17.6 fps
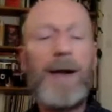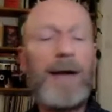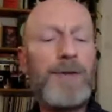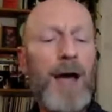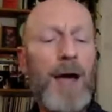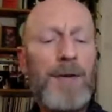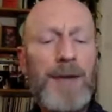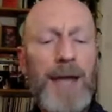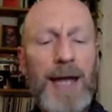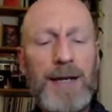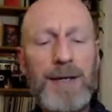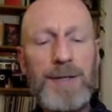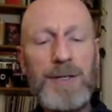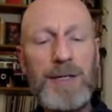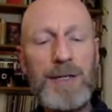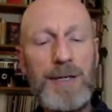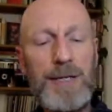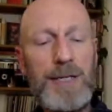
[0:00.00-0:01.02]
and
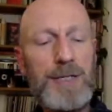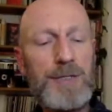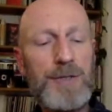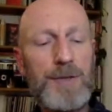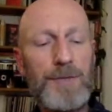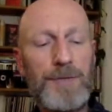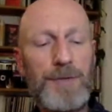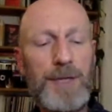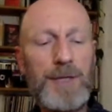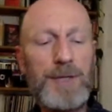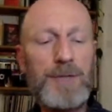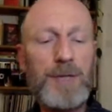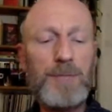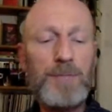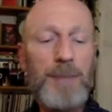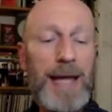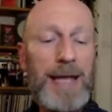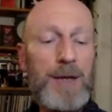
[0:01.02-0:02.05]
unending lists of things
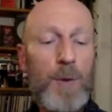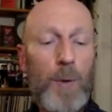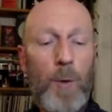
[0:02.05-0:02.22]
that may